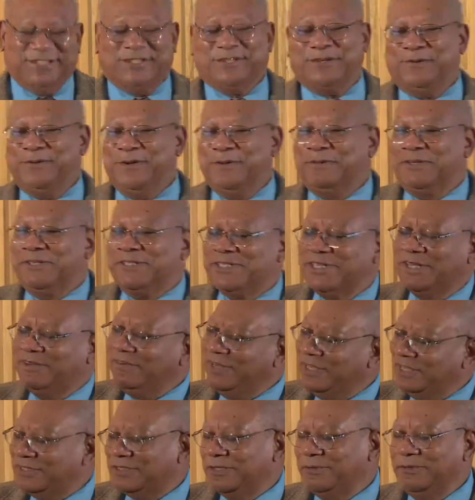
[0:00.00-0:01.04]
so we were saved.
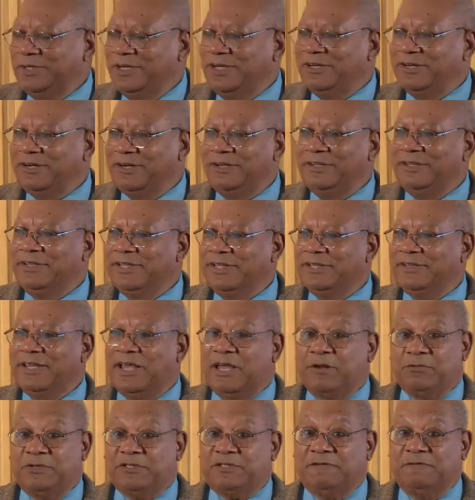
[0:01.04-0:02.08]
Later, we learned that
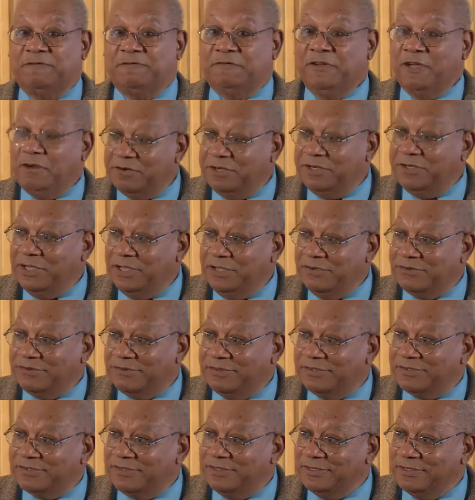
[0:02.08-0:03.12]
that was a very
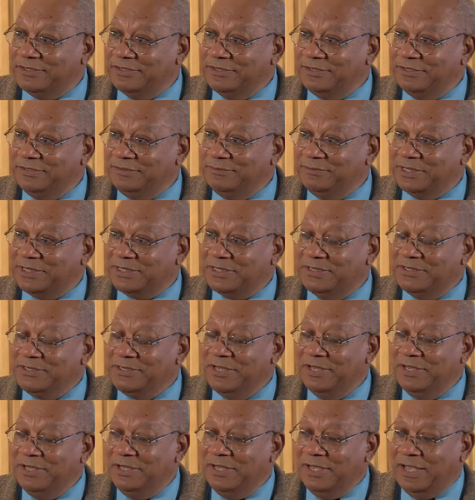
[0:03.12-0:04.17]
dangerous thing to do because
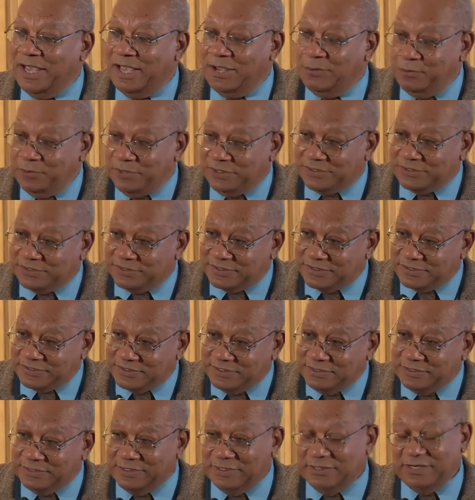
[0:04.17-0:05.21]
had we
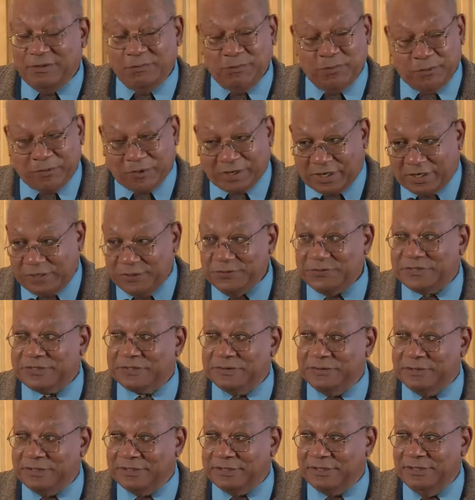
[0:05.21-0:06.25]
succeeded and we were close
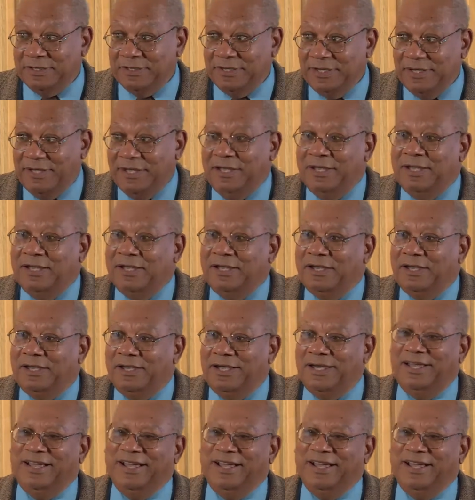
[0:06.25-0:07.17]
to it, uh,